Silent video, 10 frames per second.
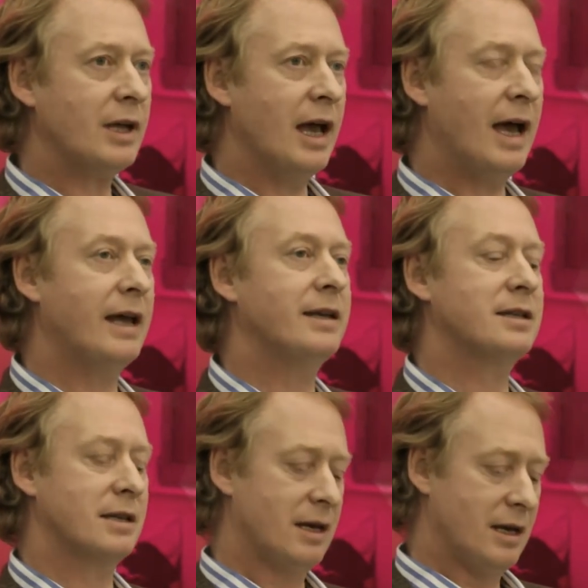
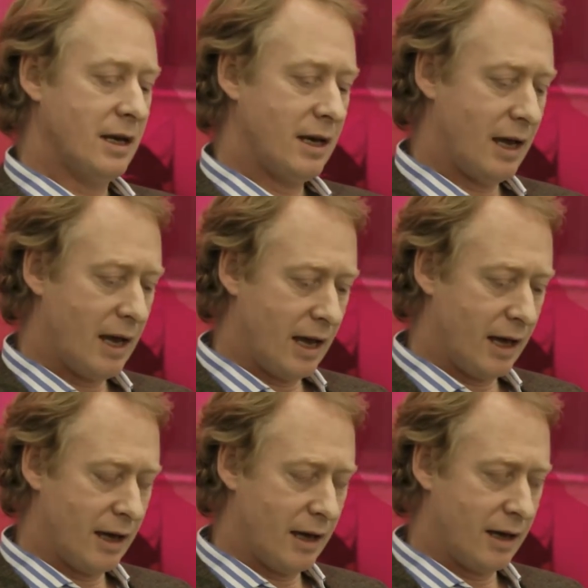And
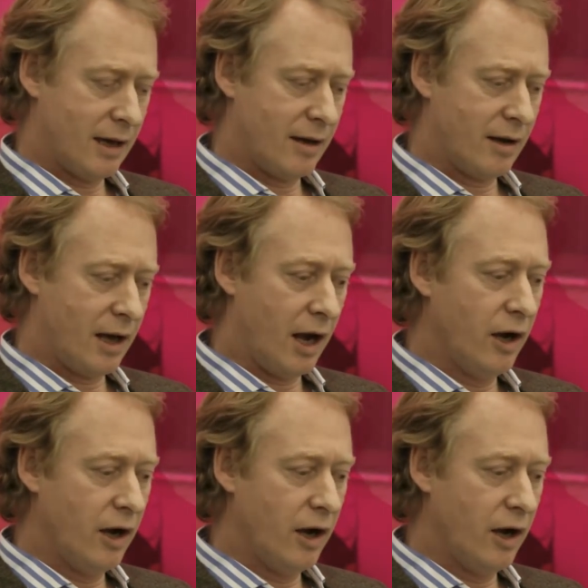a